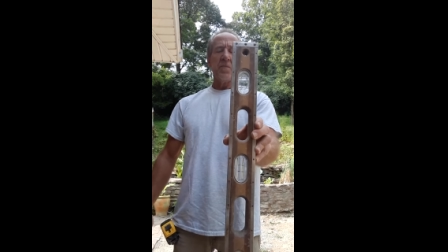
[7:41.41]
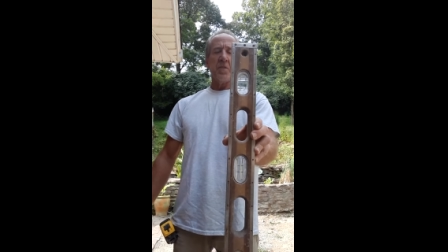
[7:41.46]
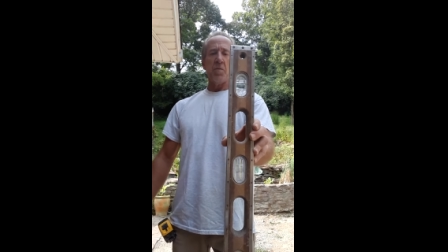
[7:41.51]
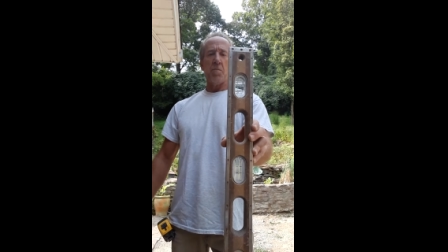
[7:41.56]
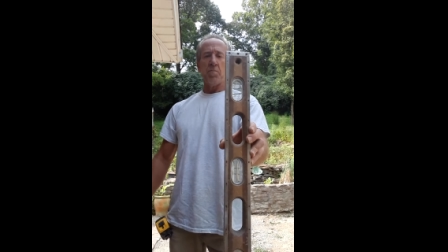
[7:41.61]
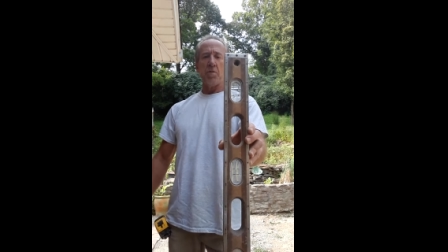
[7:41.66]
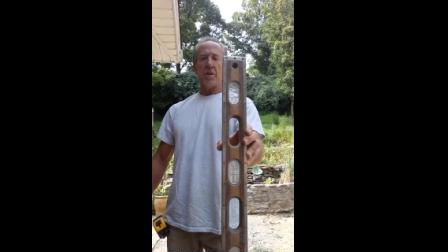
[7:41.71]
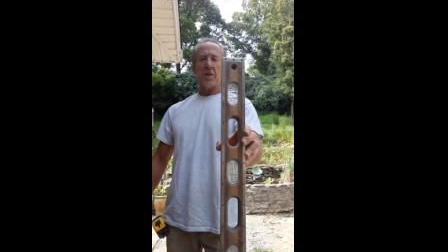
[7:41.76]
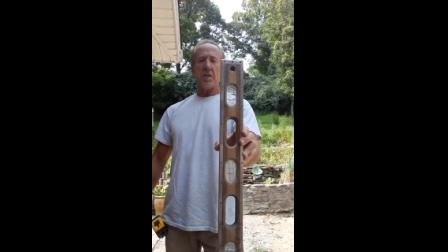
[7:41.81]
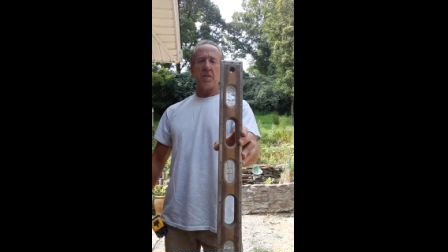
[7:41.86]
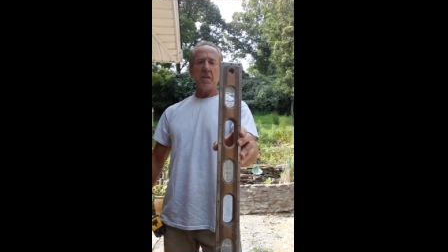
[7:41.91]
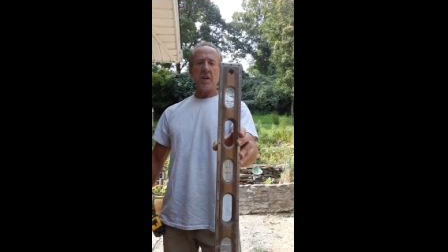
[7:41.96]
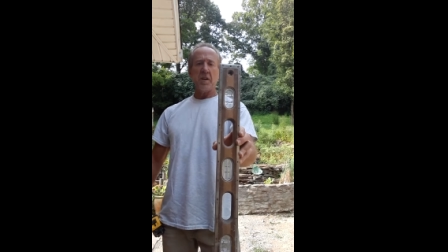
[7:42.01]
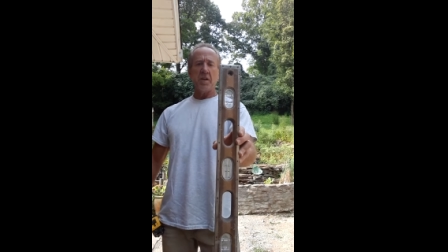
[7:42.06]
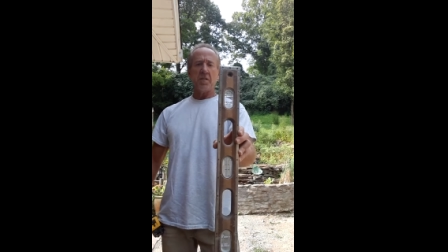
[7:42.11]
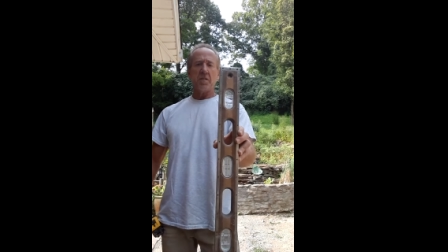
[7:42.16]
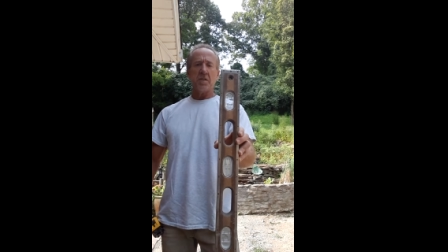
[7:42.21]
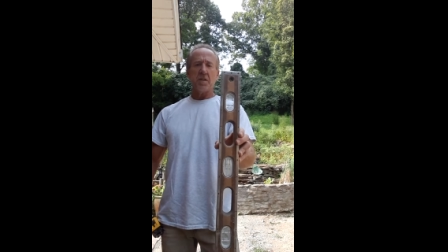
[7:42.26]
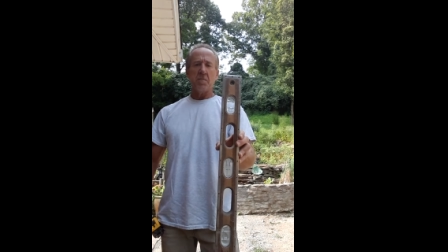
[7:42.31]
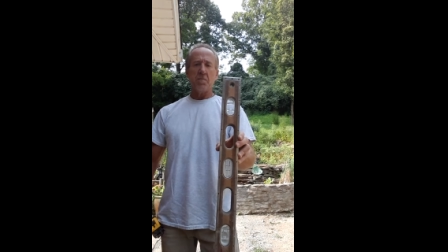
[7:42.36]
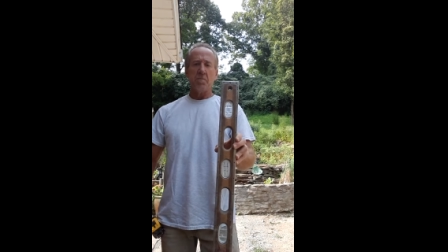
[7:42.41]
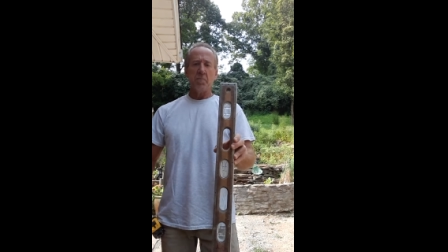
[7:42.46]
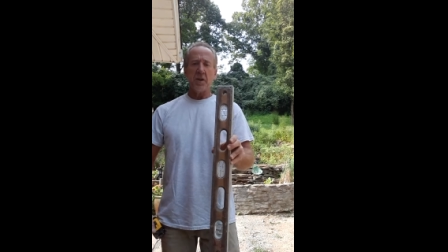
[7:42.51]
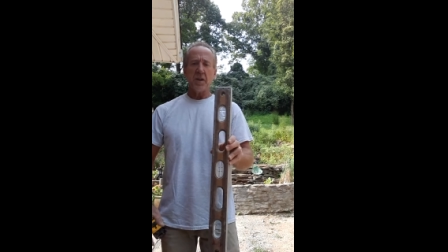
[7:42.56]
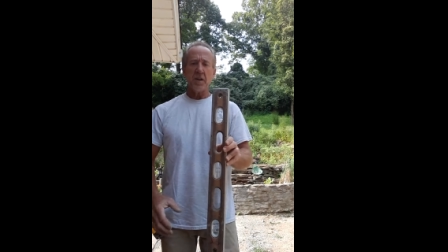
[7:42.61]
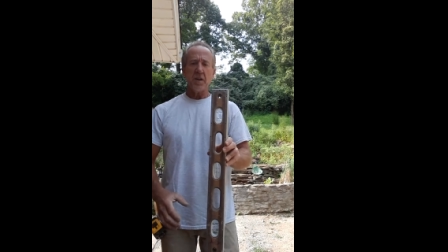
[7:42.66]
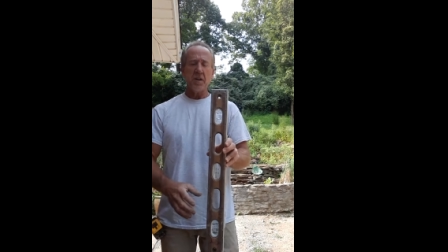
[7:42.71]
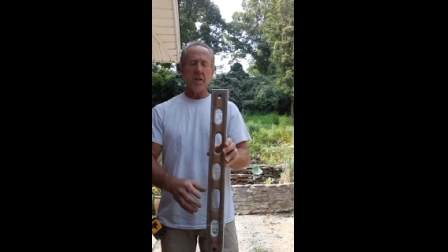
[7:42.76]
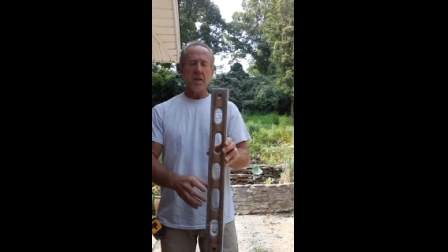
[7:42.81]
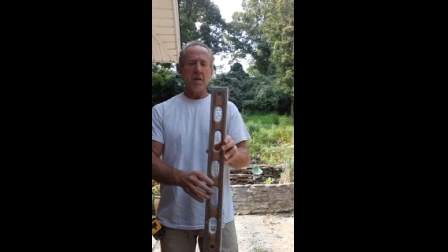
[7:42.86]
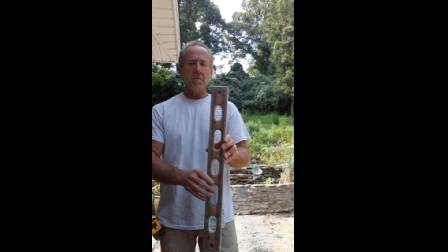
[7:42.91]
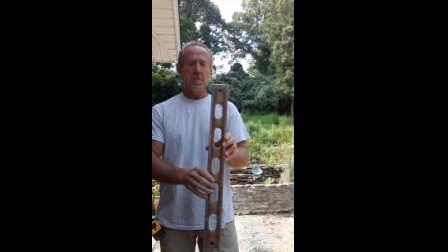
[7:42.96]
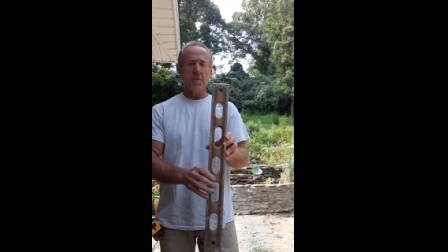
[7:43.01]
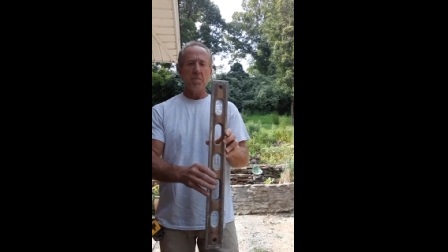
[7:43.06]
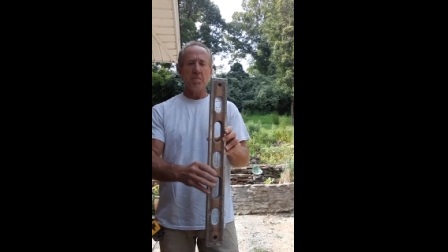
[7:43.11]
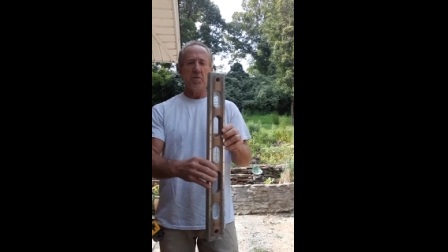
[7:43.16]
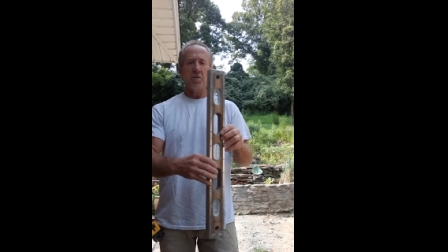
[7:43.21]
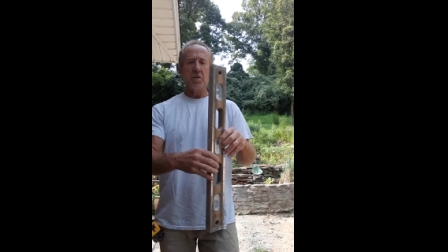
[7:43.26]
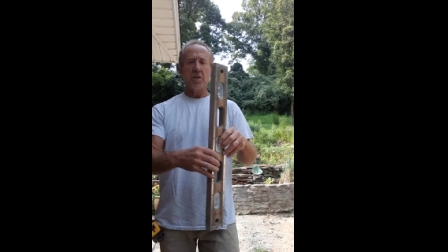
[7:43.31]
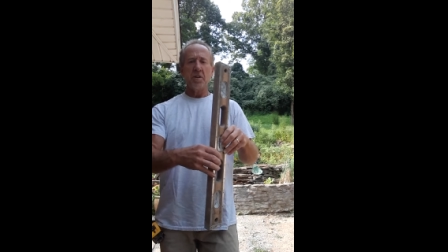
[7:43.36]
the bricklayer can pick it up
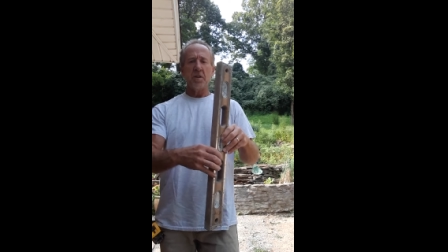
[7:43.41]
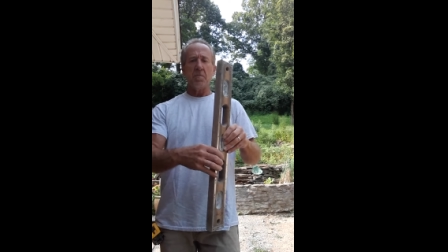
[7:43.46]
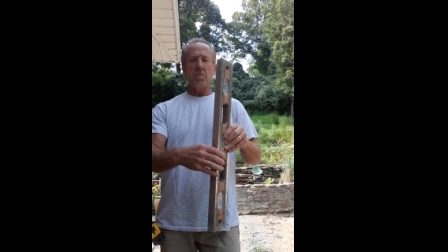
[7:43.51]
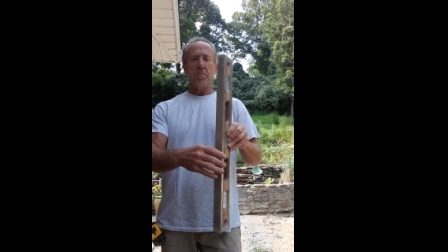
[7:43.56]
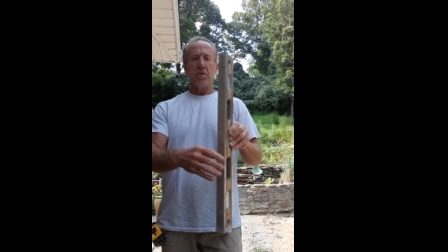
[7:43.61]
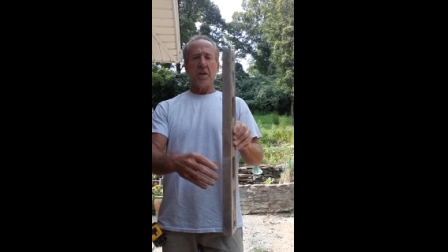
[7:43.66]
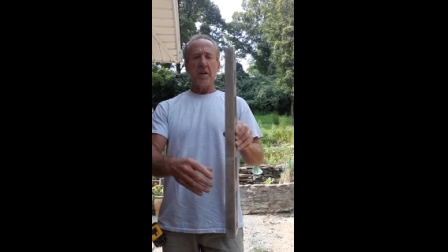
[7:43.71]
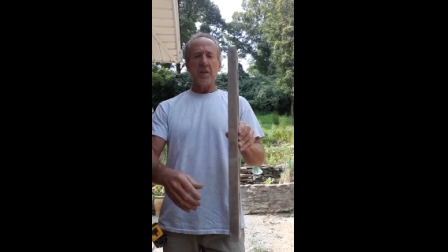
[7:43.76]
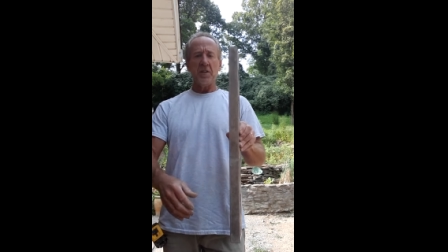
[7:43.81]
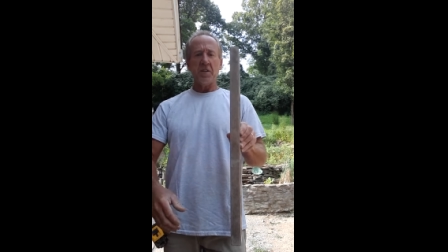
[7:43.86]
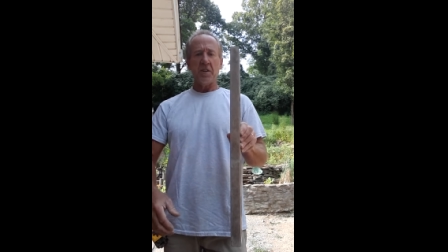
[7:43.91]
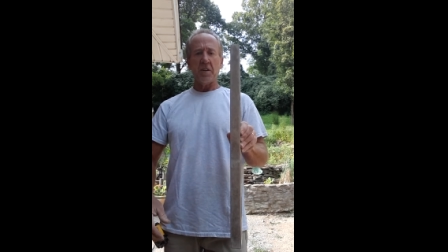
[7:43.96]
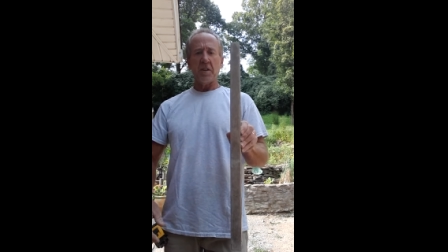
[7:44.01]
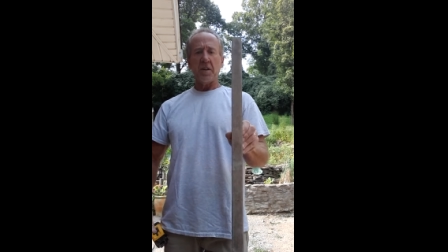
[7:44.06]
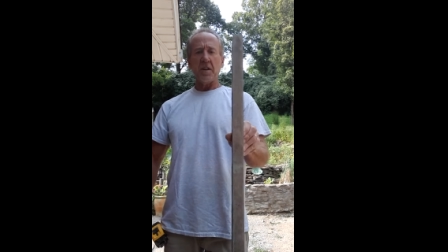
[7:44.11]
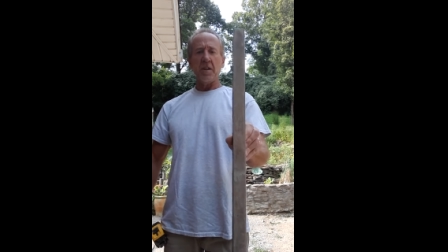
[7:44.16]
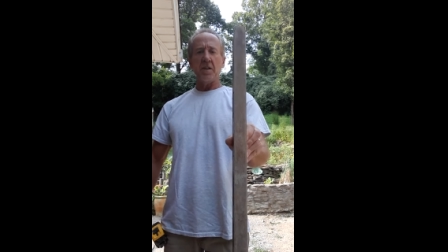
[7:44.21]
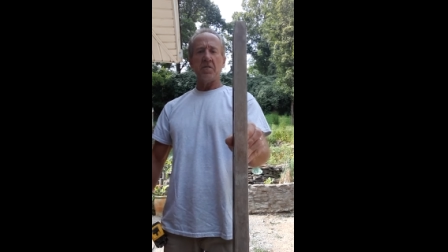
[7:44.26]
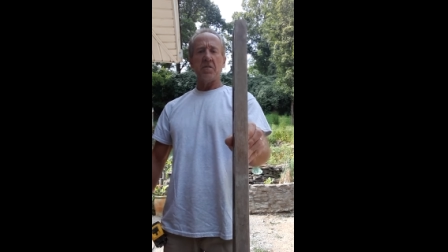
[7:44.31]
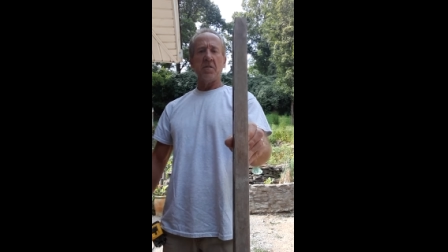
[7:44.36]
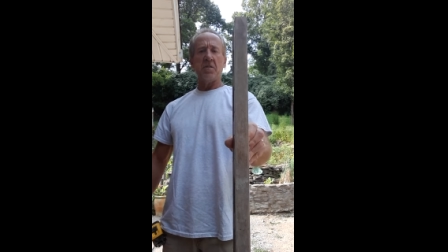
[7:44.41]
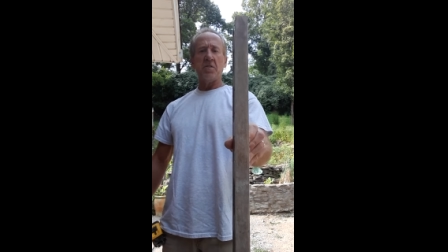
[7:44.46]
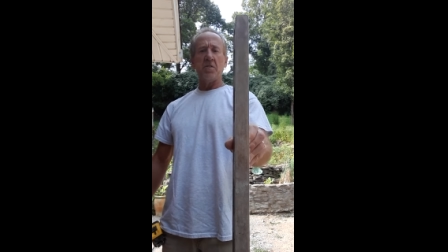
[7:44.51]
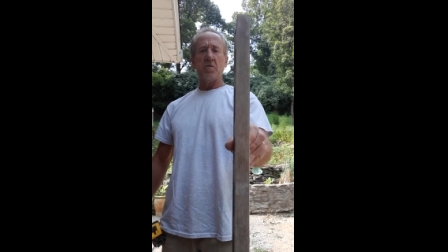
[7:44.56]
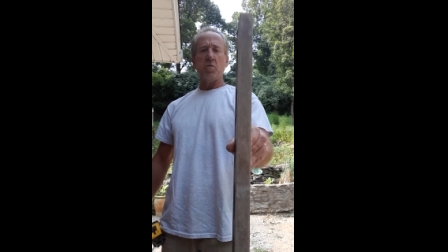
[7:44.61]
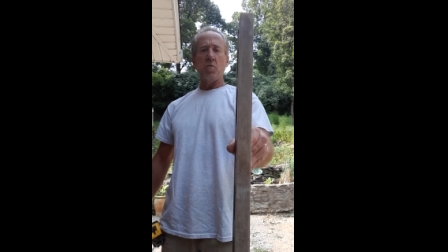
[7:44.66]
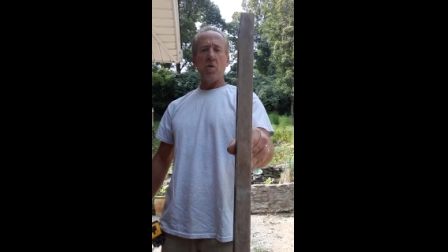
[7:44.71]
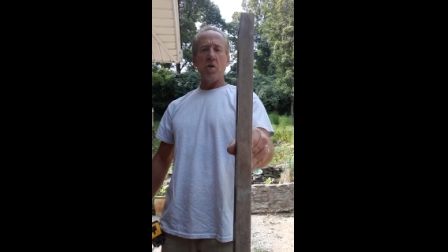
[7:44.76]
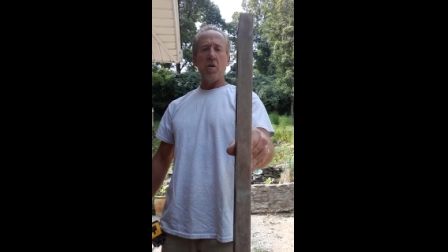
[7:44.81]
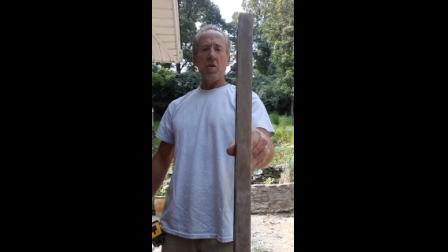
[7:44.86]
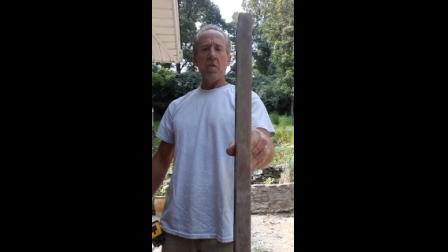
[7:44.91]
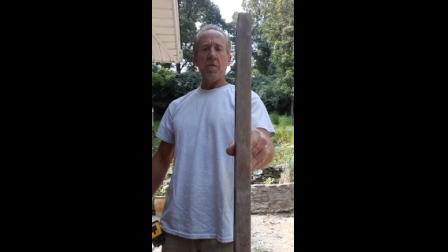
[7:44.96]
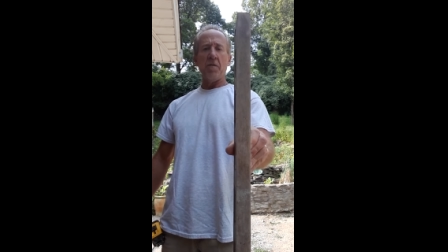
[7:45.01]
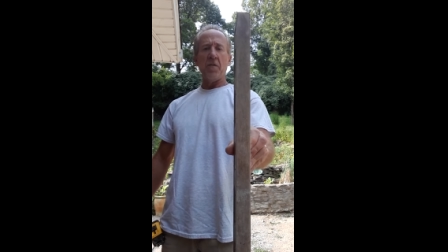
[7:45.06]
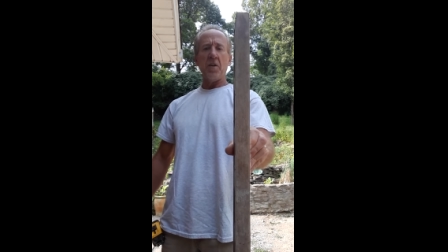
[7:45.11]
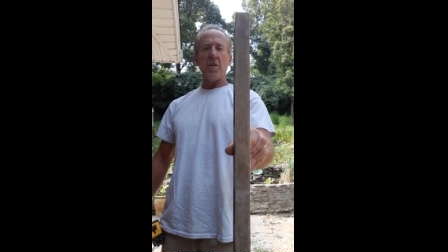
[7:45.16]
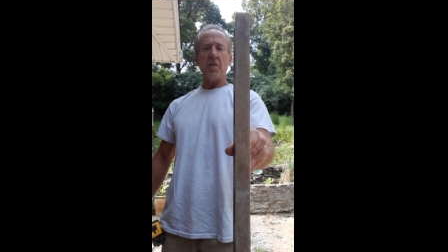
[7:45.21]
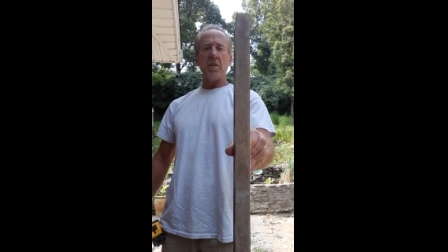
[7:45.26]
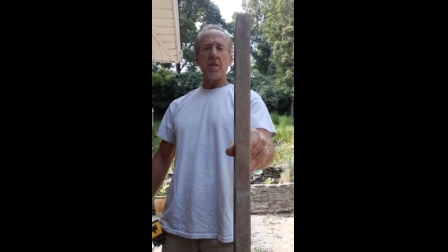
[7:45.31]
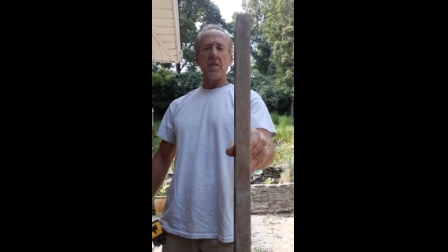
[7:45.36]
and place it against his wall
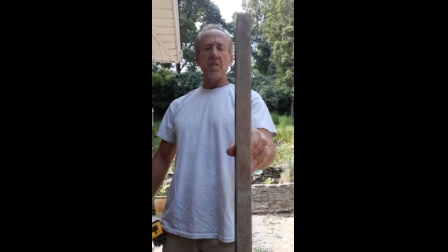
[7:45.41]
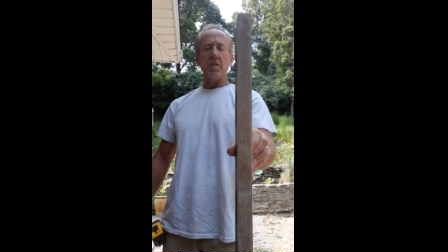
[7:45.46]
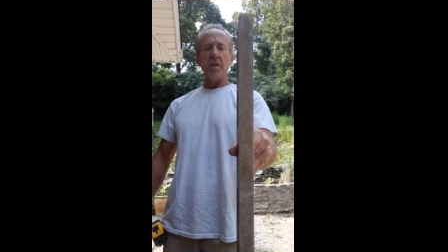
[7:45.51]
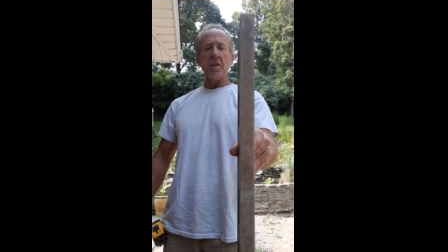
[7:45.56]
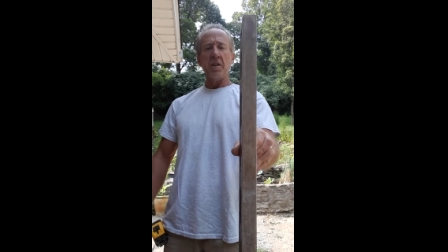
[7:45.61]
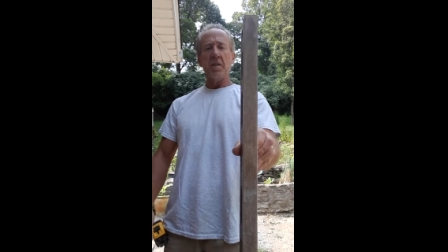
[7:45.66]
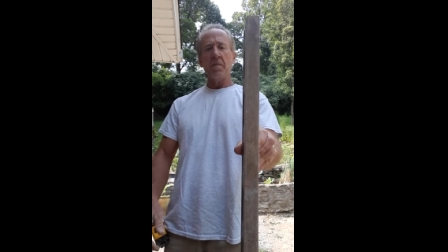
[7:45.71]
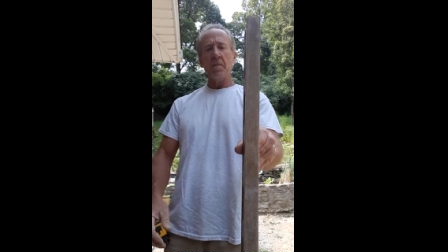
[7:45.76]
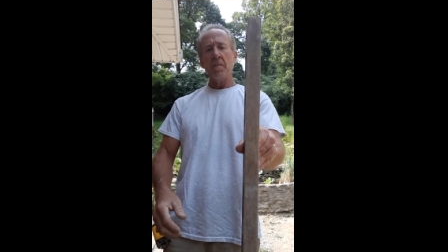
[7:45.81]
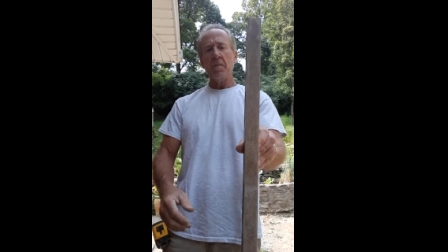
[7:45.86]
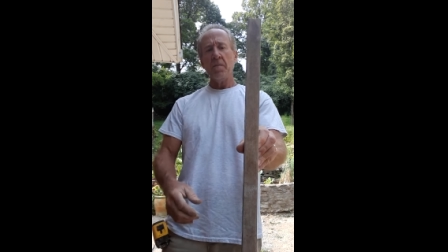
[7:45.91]
vertically.